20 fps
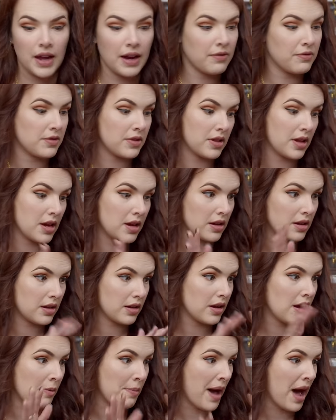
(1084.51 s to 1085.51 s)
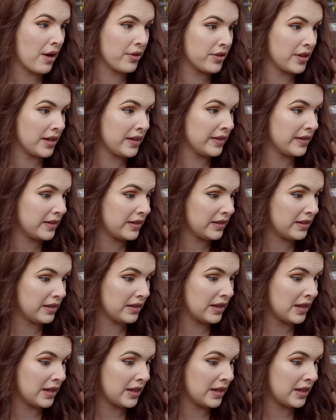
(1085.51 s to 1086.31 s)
everything about this.